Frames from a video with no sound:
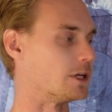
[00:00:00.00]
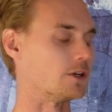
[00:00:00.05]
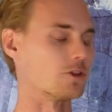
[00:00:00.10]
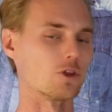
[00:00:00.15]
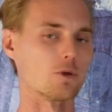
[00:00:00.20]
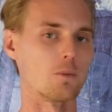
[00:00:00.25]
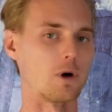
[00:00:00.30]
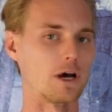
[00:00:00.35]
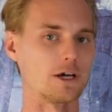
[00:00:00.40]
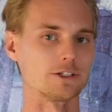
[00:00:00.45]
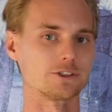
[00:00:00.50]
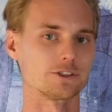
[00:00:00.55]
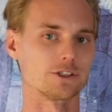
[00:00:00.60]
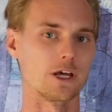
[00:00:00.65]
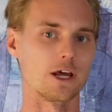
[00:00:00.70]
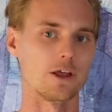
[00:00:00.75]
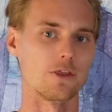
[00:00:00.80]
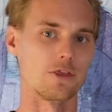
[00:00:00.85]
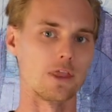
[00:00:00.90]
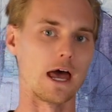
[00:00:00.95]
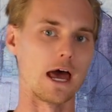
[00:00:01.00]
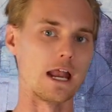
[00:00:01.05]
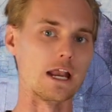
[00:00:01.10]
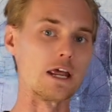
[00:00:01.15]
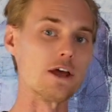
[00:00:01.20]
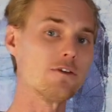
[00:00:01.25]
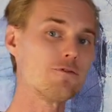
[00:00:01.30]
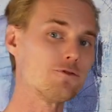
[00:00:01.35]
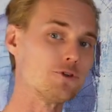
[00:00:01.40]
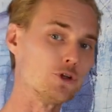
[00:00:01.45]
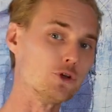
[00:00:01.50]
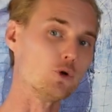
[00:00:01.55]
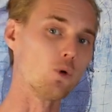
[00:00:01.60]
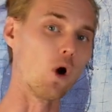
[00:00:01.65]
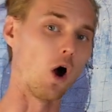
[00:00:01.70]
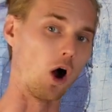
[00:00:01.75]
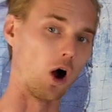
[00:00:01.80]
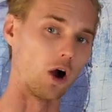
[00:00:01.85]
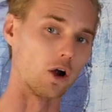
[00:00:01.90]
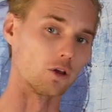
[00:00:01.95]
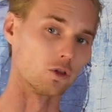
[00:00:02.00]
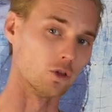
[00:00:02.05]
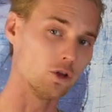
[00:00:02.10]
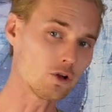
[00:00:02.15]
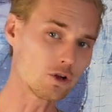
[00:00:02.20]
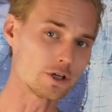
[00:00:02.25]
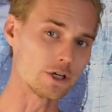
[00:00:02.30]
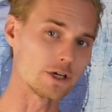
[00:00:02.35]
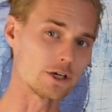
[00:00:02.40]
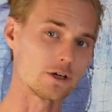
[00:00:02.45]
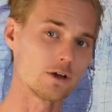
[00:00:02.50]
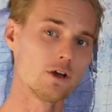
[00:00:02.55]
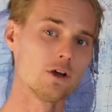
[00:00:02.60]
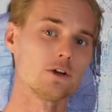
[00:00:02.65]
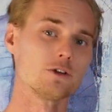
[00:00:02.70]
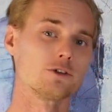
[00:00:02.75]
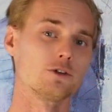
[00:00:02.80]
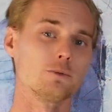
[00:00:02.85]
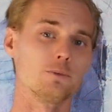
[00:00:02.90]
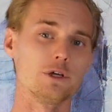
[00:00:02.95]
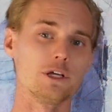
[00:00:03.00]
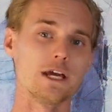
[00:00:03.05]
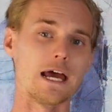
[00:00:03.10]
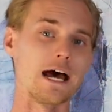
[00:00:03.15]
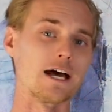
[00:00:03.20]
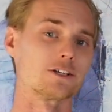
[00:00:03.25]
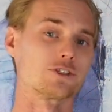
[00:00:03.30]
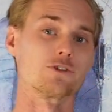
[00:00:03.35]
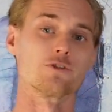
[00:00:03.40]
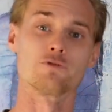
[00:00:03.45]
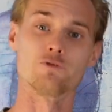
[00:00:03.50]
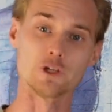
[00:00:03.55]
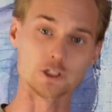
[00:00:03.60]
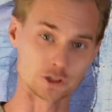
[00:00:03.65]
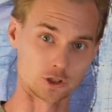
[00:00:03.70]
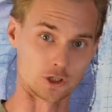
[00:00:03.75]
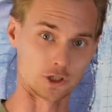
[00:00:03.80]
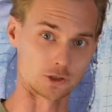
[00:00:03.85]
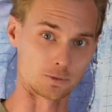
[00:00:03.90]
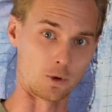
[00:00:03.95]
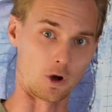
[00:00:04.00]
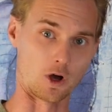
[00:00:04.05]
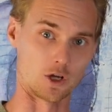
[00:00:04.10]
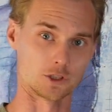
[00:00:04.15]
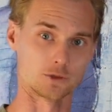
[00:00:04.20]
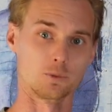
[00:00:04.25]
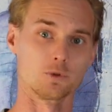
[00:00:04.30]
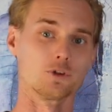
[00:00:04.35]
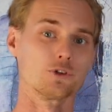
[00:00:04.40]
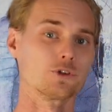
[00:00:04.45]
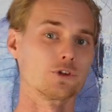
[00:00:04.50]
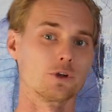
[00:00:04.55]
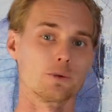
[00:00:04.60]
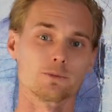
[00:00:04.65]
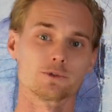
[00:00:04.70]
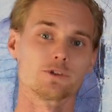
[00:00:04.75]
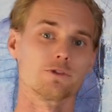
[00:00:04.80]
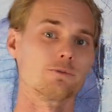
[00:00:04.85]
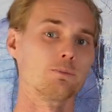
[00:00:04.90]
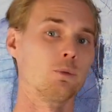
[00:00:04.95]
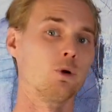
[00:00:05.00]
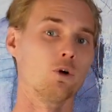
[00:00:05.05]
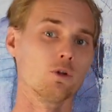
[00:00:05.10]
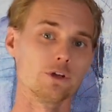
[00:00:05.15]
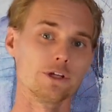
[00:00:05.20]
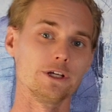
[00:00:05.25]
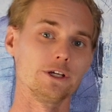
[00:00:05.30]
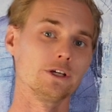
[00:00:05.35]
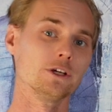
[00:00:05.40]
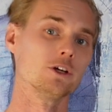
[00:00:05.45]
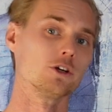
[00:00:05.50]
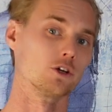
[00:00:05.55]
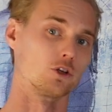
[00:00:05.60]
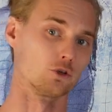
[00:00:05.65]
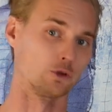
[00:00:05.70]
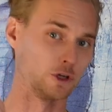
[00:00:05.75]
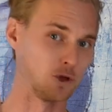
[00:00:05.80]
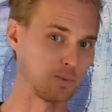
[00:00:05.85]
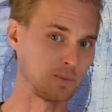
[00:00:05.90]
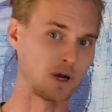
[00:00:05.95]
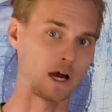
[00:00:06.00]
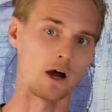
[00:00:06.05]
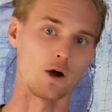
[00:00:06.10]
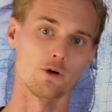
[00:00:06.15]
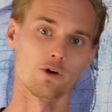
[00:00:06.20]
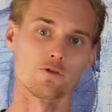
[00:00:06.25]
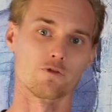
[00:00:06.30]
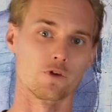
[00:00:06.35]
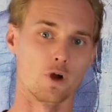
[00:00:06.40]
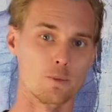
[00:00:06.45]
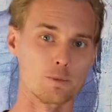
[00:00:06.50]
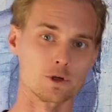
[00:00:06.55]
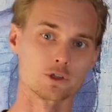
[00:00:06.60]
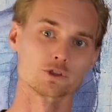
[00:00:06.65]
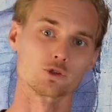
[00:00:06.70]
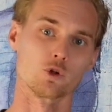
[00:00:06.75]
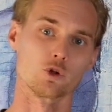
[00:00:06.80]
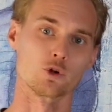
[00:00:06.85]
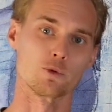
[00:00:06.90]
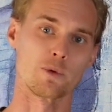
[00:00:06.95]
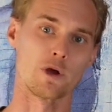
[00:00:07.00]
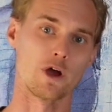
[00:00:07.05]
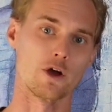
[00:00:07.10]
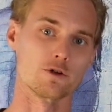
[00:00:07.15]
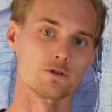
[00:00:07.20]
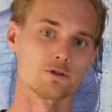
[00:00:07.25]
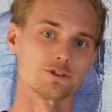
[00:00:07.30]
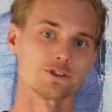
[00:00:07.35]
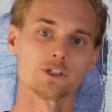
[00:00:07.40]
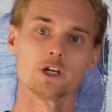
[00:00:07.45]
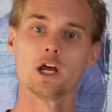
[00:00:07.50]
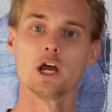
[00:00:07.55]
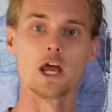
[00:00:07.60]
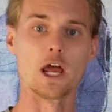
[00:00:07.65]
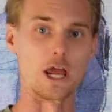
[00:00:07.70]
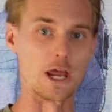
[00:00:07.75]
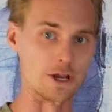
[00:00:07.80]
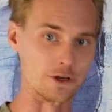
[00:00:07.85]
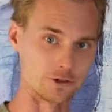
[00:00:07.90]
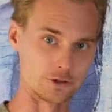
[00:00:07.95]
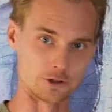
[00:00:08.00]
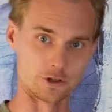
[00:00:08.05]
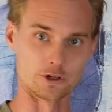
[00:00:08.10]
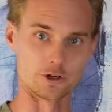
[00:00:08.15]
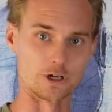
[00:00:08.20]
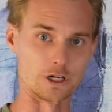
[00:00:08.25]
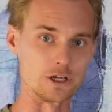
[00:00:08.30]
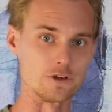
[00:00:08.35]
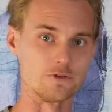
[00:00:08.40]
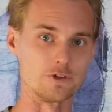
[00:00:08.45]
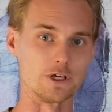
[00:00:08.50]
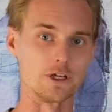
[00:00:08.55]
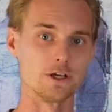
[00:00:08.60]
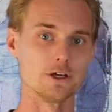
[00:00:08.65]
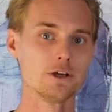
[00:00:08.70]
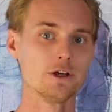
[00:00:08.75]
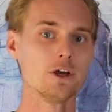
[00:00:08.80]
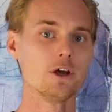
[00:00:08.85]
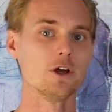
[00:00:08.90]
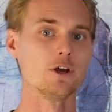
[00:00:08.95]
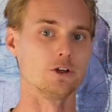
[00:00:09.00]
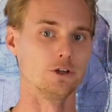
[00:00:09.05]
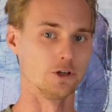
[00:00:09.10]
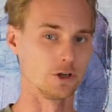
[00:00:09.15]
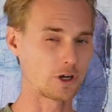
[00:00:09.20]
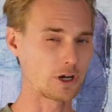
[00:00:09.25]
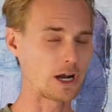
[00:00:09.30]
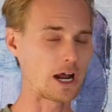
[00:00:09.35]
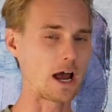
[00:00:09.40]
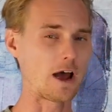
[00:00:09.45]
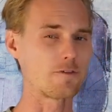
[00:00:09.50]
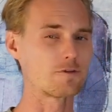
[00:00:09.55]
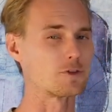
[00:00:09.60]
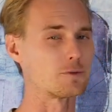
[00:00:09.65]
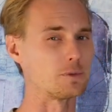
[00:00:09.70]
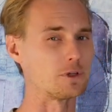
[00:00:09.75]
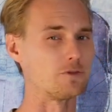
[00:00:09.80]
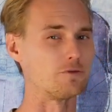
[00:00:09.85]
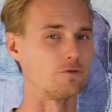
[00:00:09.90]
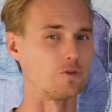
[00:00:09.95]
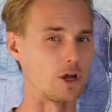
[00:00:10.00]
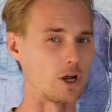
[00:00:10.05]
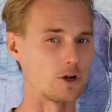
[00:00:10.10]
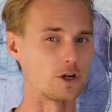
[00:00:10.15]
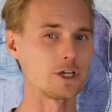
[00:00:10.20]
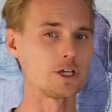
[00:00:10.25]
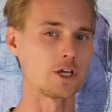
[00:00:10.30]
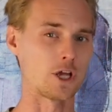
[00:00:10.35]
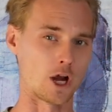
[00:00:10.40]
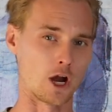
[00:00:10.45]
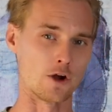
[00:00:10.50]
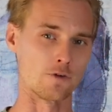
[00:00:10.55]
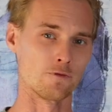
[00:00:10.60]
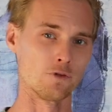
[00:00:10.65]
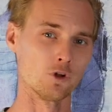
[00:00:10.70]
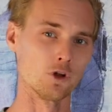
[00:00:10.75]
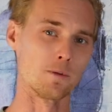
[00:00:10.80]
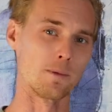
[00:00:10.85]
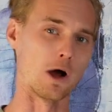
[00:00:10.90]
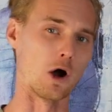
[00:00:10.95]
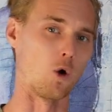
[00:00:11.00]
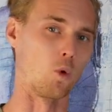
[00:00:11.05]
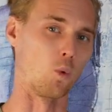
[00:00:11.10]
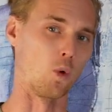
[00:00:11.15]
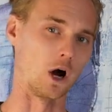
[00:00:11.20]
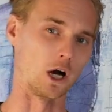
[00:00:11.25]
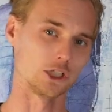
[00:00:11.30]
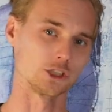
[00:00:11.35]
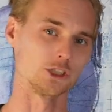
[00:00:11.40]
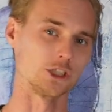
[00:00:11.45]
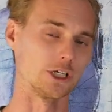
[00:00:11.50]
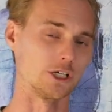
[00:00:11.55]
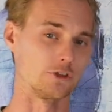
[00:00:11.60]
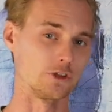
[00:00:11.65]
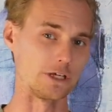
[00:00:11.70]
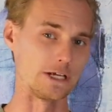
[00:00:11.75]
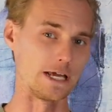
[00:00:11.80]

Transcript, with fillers: be in the mindset that if you are looking to be as efficient as possible in terms of pulling green power from your solar panels into your EV, you're gonna have to be very careful about watching